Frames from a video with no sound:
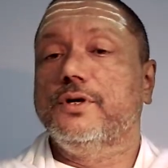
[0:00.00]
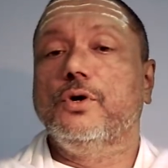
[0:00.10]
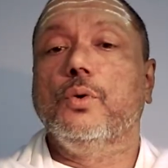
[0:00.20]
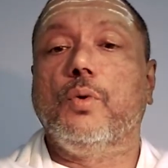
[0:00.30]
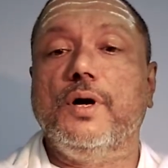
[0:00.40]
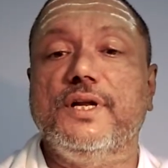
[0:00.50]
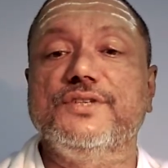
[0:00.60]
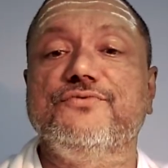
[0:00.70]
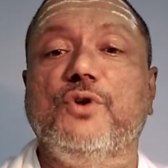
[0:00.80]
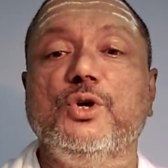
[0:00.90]
What
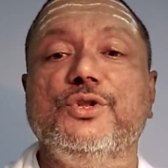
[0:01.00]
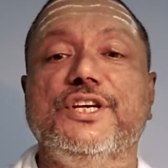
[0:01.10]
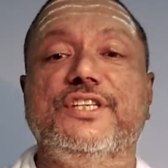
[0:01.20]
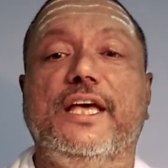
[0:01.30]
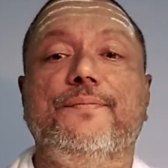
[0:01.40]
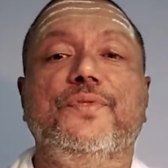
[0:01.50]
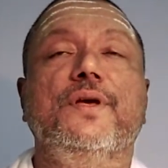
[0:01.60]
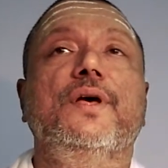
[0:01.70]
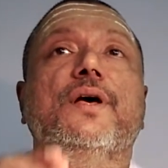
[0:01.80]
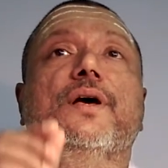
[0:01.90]
do they say?
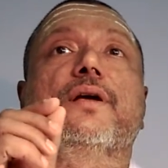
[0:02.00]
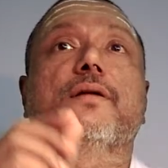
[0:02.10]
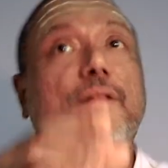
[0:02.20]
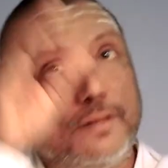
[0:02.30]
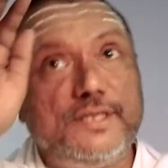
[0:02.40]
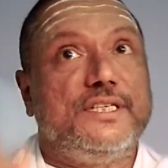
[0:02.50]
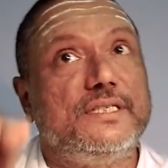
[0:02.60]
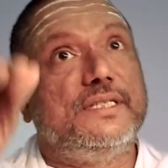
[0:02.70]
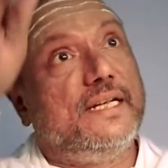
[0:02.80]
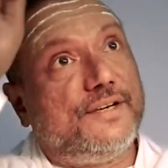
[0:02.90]
This is
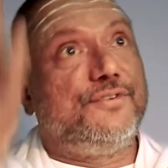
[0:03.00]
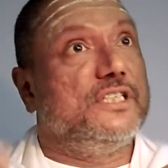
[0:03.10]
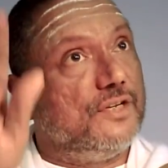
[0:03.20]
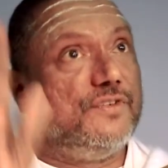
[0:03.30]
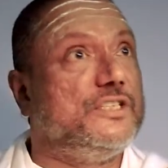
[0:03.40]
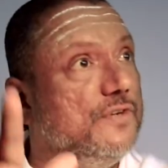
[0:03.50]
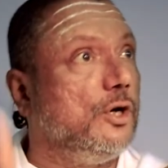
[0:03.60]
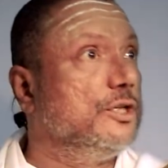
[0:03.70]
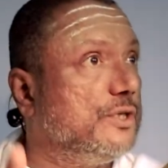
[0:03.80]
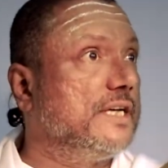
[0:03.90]
the definition which we
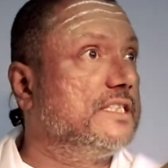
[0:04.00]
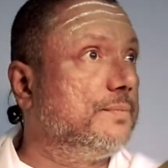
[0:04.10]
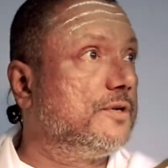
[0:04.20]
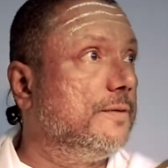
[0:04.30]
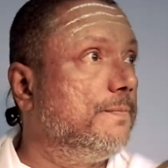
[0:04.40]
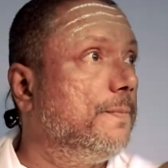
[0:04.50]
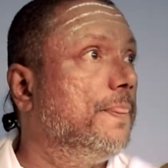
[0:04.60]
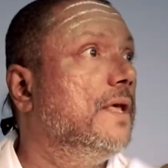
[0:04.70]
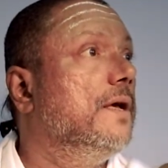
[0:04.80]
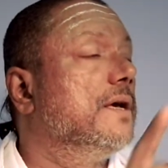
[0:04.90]
also accept.
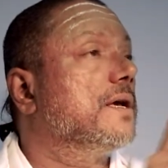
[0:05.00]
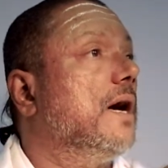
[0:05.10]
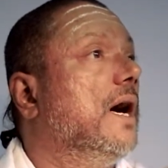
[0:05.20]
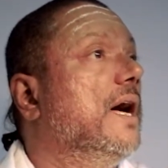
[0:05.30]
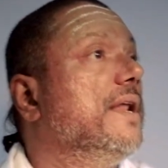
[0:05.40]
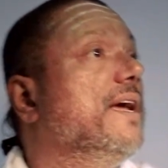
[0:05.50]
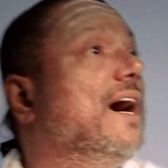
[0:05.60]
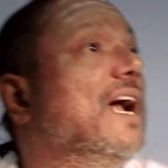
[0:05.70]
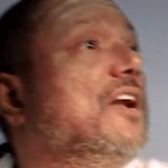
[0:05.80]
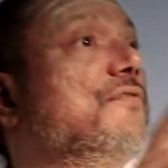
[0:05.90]
Karya
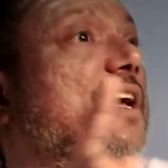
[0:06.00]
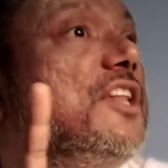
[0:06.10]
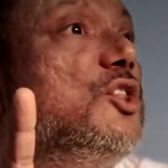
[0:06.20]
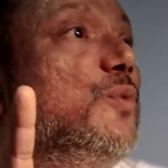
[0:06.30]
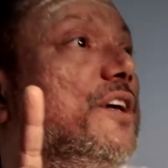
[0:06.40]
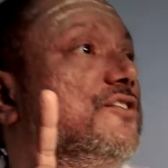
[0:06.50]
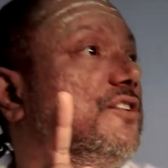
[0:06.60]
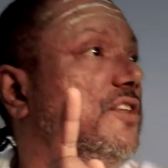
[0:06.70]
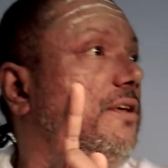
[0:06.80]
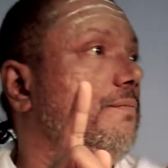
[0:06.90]
anvayitve
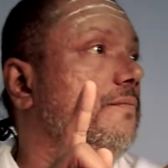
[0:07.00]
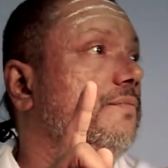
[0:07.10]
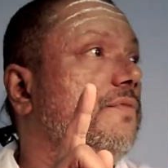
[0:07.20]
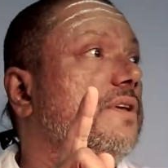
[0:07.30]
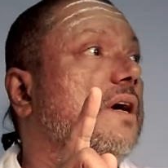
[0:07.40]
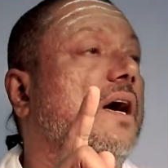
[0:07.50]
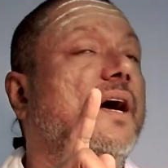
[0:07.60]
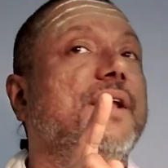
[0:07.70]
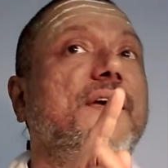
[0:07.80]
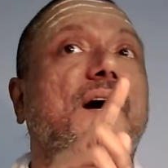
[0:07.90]
sati.
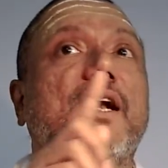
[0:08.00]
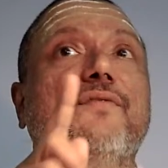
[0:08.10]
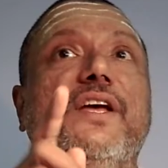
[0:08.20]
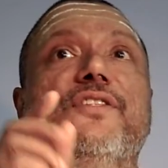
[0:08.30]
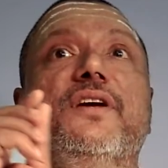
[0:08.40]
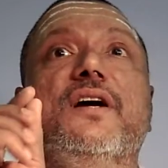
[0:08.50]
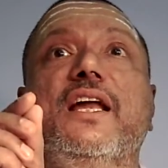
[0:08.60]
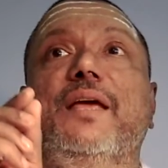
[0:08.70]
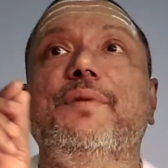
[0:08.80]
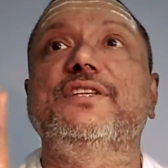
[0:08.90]
Karya anvayite.
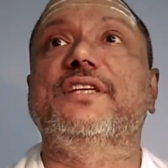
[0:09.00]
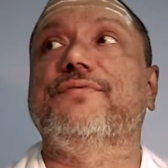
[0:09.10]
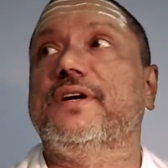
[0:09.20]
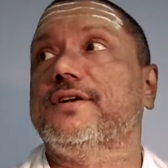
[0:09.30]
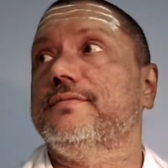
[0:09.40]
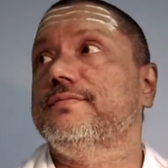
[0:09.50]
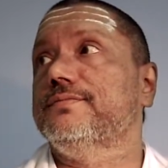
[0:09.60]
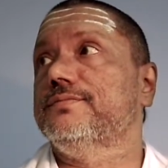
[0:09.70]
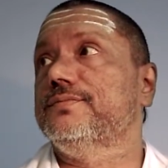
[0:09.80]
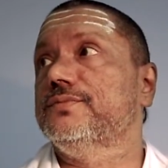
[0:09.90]
Karya means effect.
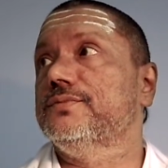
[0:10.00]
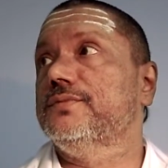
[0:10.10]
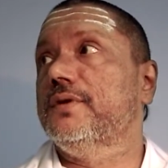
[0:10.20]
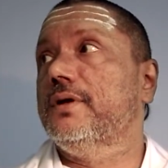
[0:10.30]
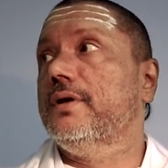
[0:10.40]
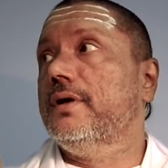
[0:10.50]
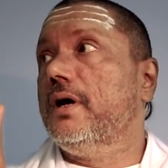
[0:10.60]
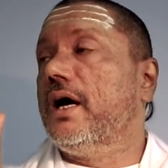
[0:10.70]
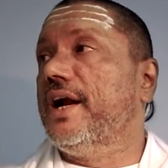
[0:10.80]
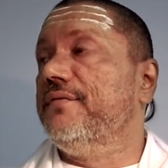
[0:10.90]

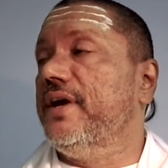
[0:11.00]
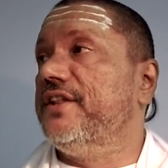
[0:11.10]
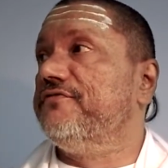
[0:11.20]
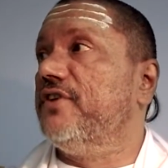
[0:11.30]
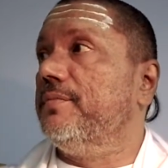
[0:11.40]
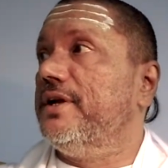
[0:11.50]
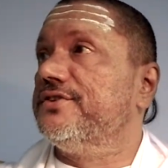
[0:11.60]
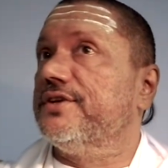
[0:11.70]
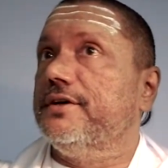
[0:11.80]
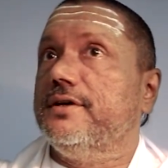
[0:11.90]
Anvayitva means
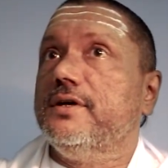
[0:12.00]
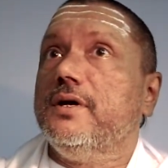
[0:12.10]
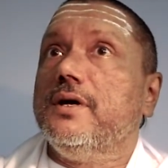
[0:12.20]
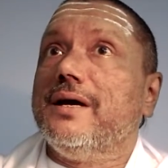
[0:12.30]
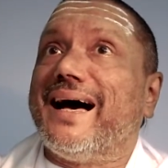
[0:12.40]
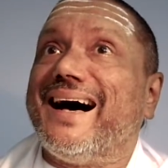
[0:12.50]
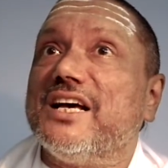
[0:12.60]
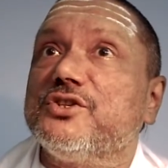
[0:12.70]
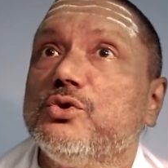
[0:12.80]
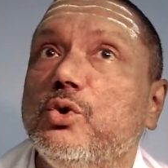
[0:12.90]

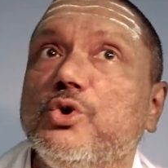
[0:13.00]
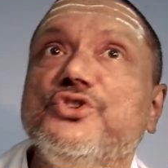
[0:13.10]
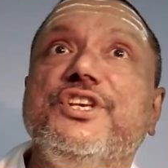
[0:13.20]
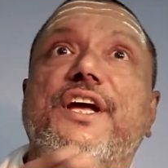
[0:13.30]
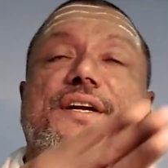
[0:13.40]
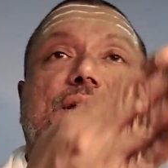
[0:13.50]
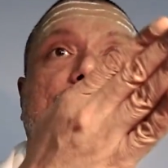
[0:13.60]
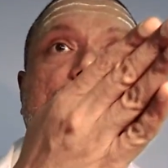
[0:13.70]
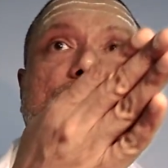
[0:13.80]
associated,